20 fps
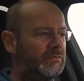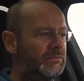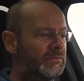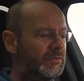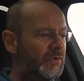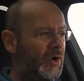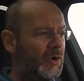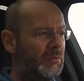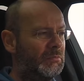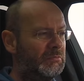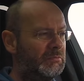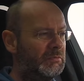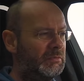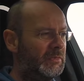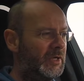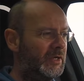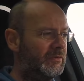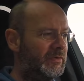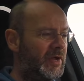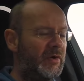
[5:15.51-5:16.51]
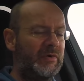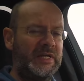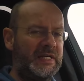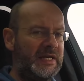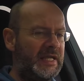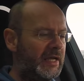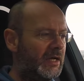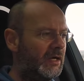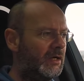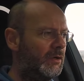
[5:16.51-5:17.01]
from very
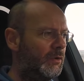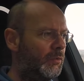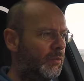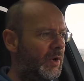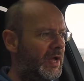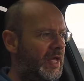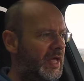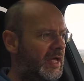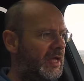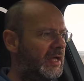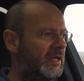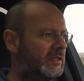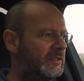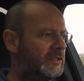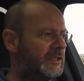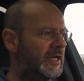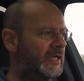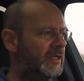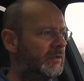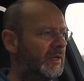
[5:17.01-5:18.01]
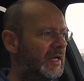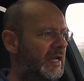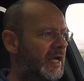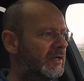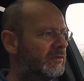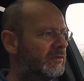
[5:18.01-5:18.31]
near where Jaguar Land